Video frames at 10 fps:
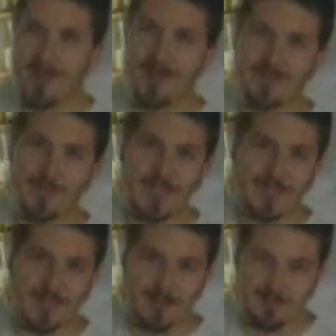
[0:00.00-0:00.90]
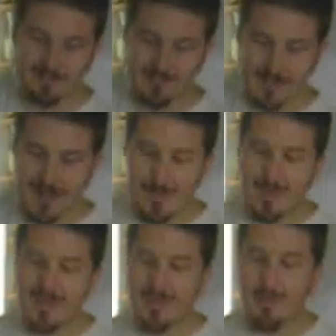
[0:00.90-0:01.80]
well, it is pizza,
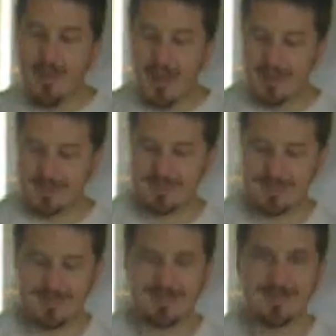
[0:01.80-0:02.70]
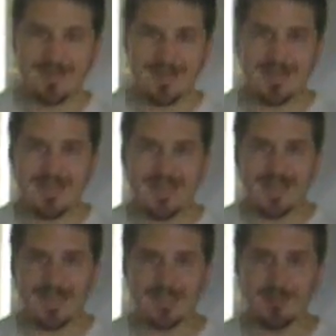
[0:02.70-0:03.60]
but the box,
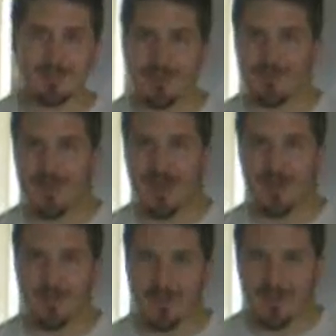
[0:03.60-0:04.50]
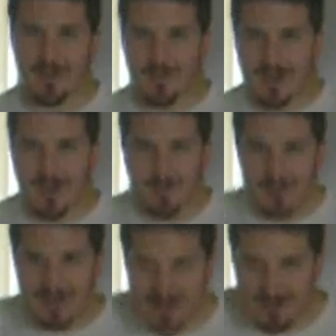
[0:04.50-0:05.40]
this is a pretty valuable thing we got
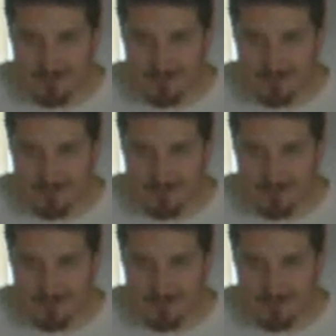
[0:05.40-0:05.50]
right